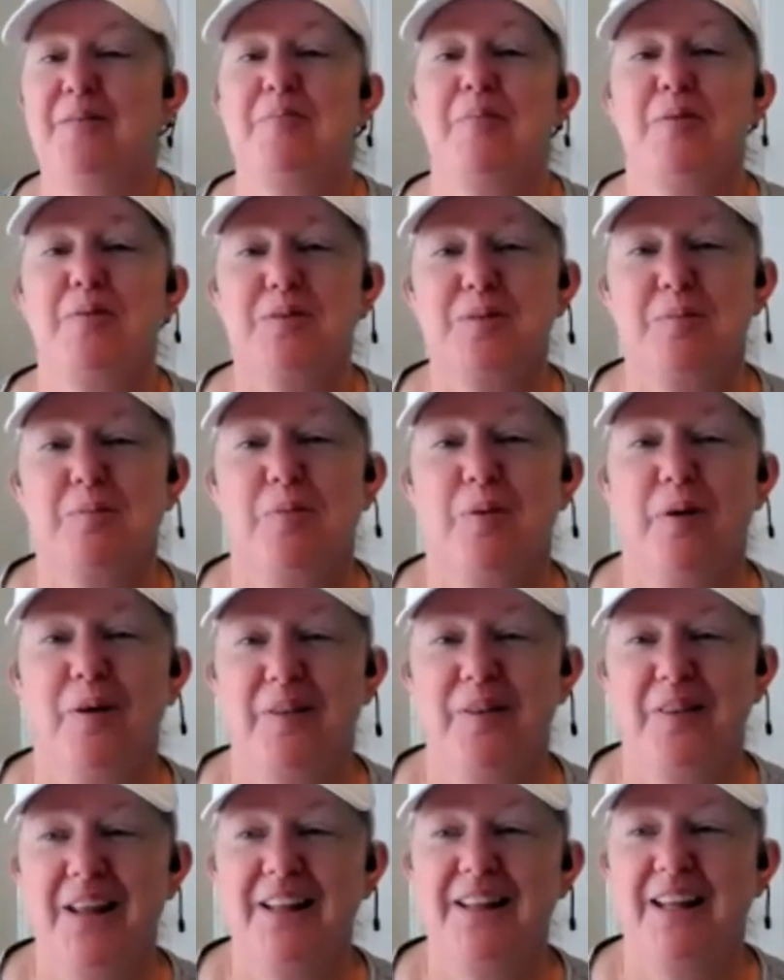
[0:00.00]
Most
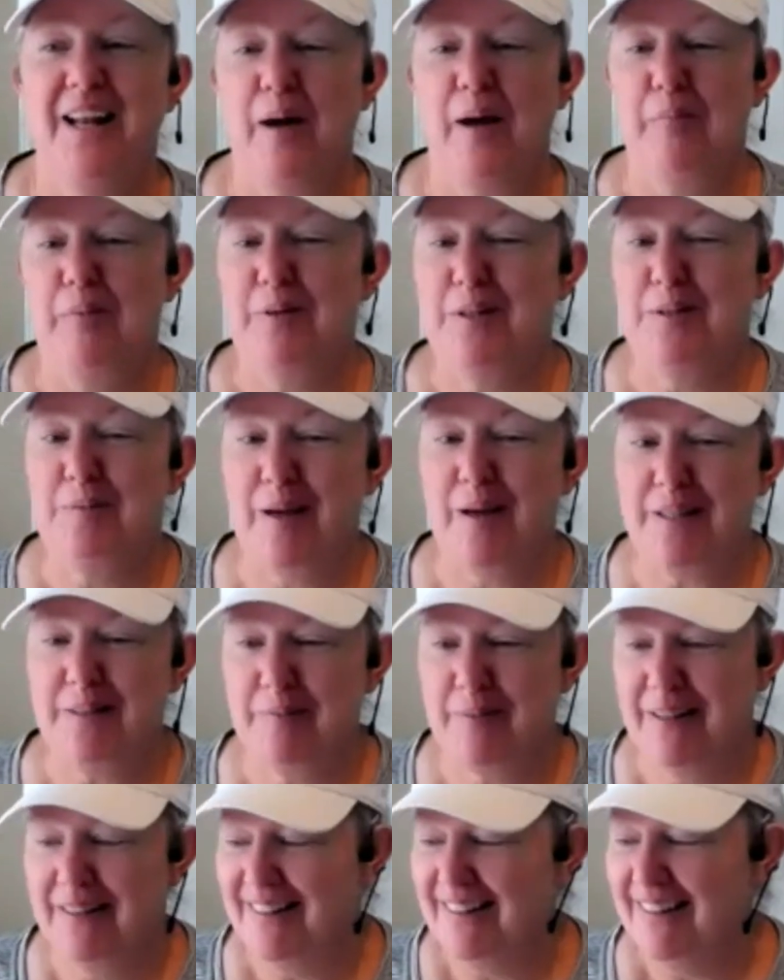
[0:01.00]
important thing that happened this past
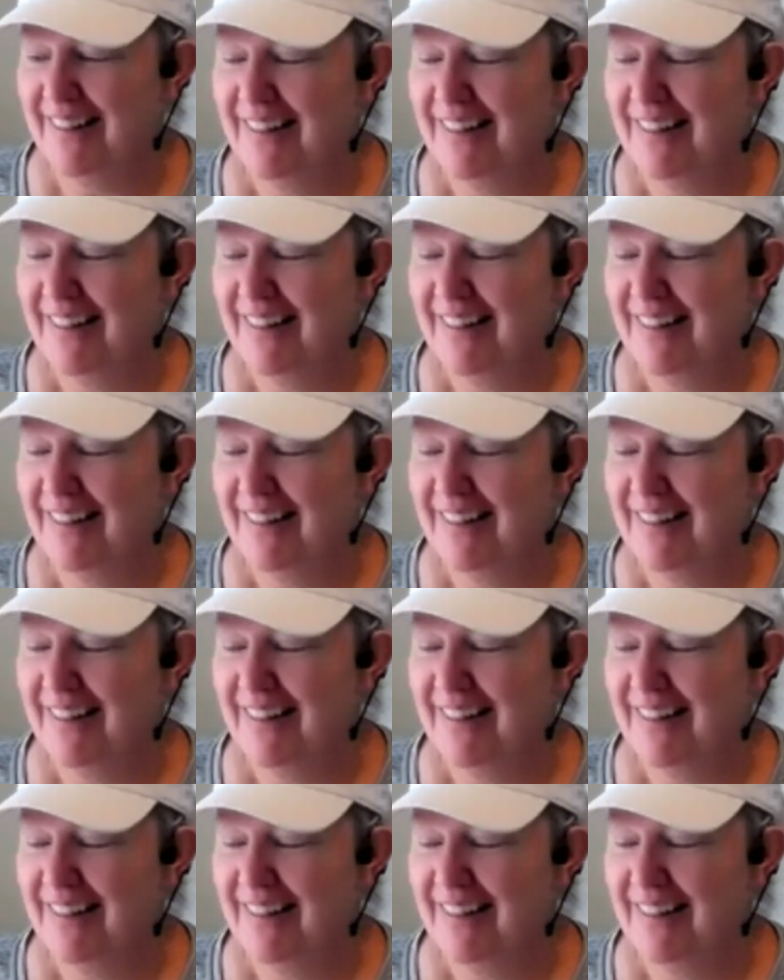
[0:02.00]
month.